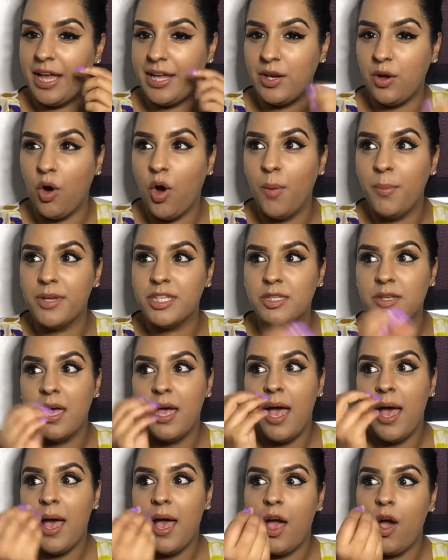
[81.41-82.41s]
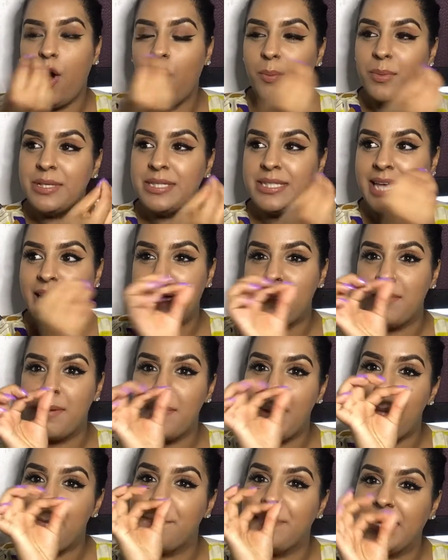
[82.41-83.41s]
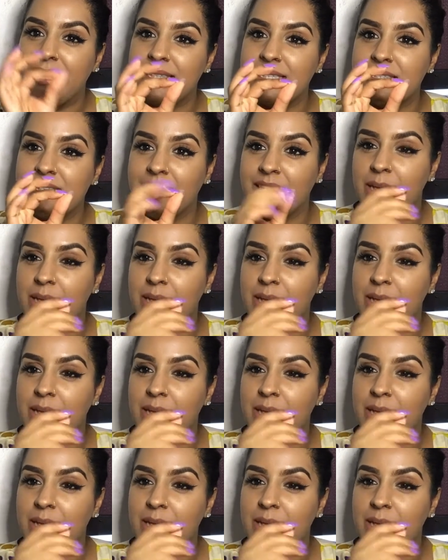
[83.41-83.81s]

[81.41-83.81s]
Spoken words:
and it almost came a bit bitsy